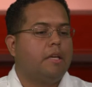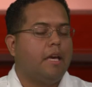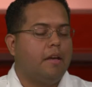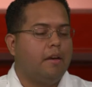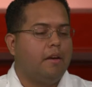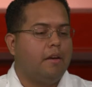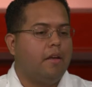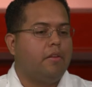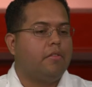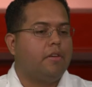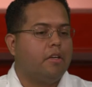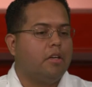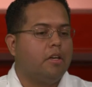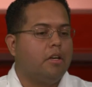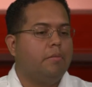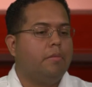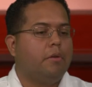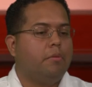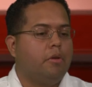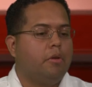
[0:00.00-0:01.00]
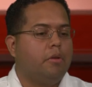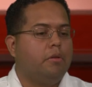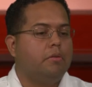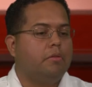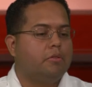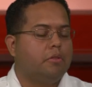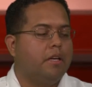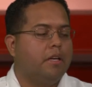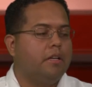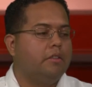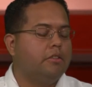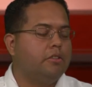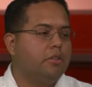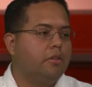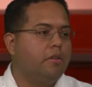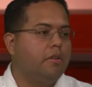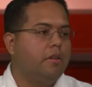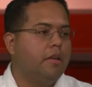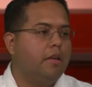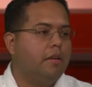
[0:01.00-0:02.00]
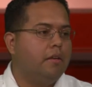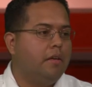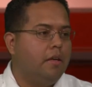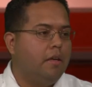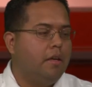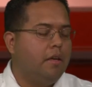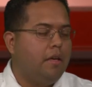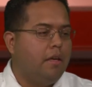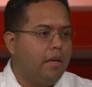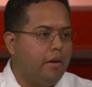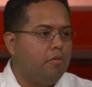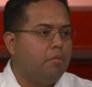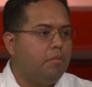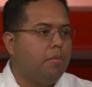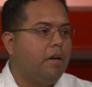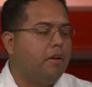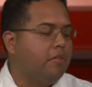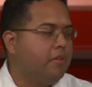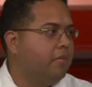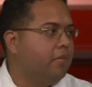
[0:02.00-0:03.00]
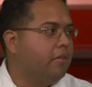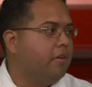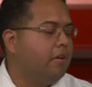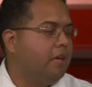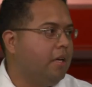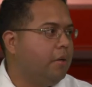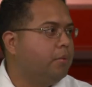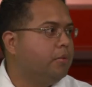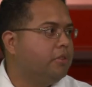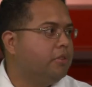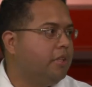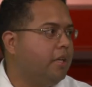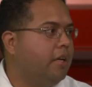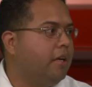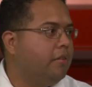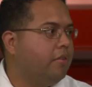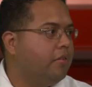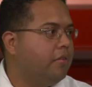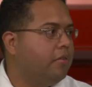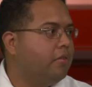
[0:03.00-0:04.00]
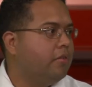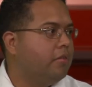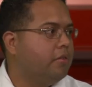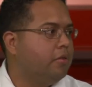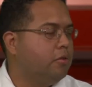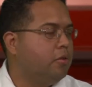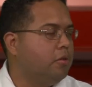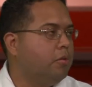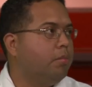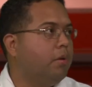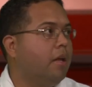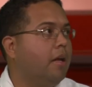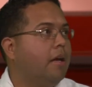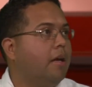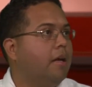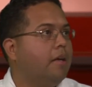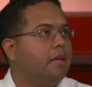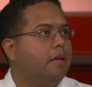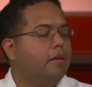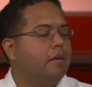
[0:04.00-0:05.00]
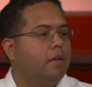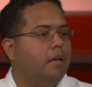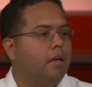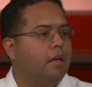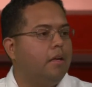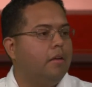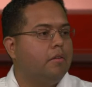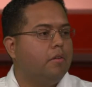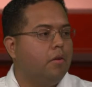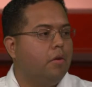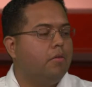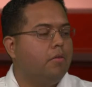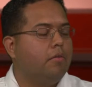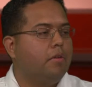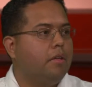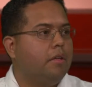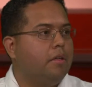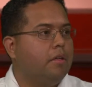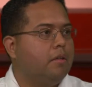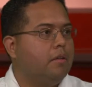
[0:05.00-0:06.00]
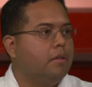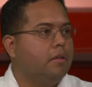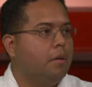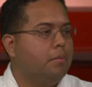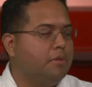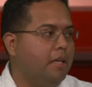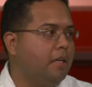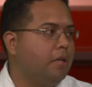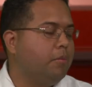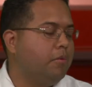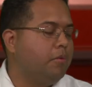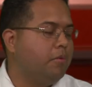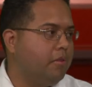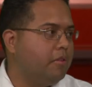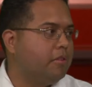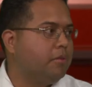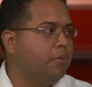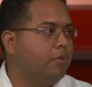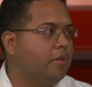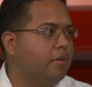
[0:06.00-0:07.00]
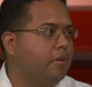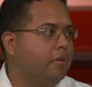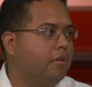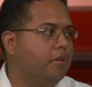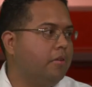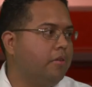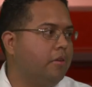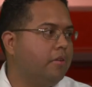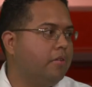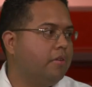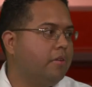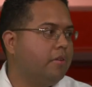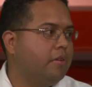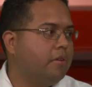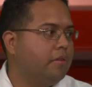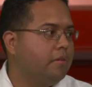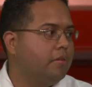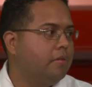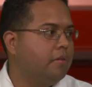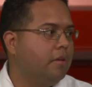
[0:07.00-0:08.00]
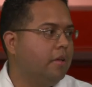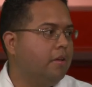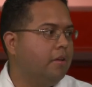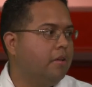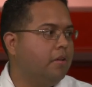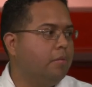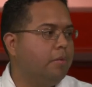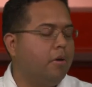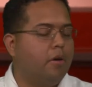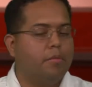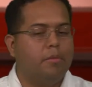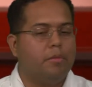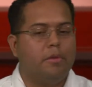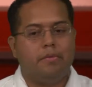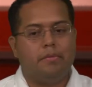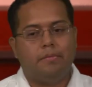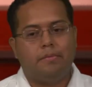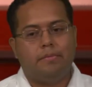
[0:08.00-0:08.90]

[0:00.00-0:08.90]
candidates that come in, we try to ensure that everybody's given an equal chance to apply and hopefully obtain a position within the university and the department.